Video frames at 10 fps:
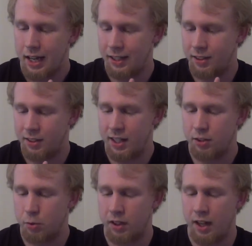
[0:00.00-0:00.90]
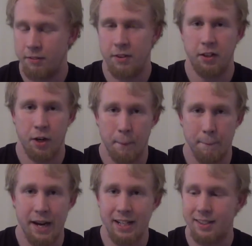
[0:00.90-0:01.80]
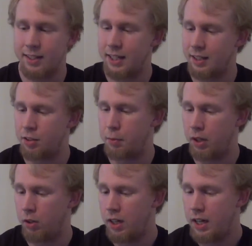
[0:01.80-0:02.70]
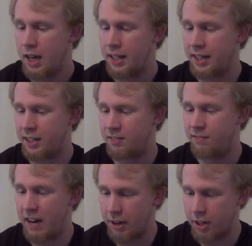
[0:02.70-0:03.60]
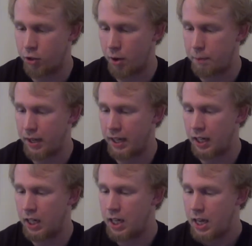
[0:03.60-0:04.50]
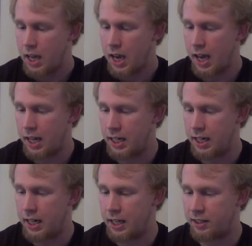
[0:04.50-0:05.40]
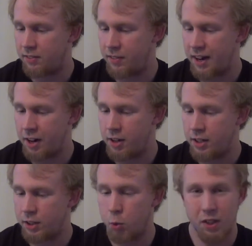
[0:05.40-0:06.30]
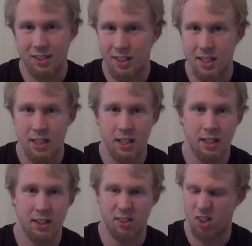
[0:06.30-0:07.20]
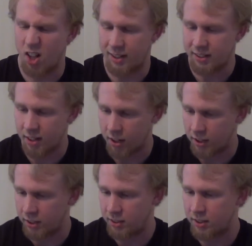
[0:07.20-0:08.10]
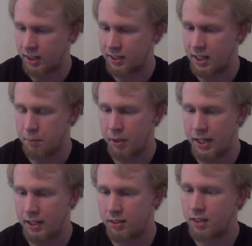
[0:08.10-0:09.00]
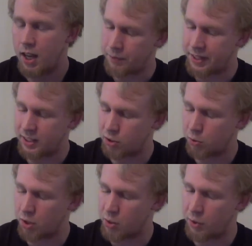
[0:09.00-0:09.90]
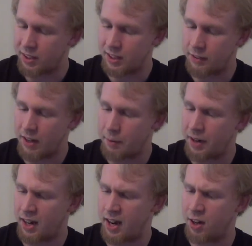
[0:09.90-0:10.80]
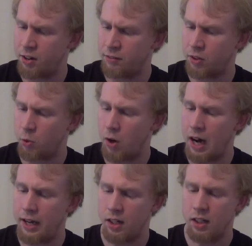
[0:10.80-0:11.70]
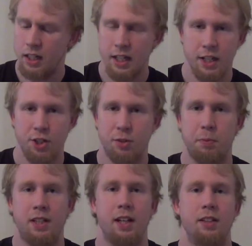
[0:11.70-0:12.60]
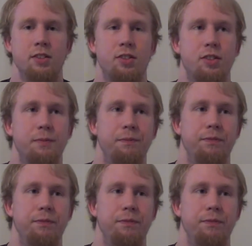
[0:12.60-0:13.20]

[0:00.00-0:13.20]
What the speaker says: And this one I've heard amazing things about, and that it's very gripping, and it's very twisty, and there's a lot of turns that take place. And this is one of the ones that I've had my eye on for a while, just because